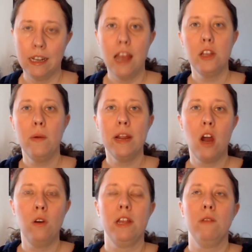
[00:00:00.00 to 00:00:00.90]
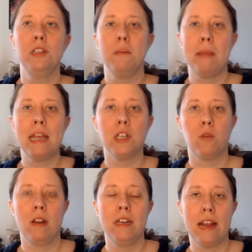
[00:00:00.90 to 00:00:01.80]
There we go, there was a basic
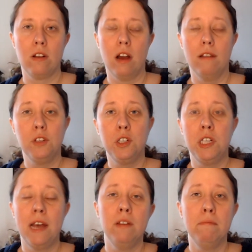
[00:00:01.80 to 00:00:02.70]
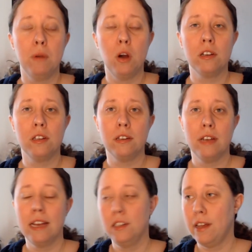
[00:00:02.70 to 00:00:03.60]
rundown of 7 books,
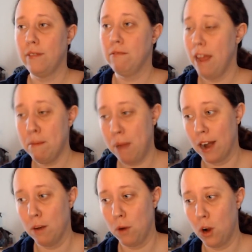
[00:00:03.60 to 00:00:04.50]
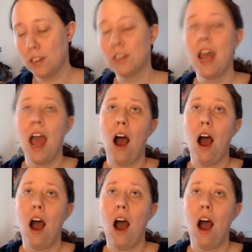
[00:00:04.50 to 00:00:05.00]
7 vampire books,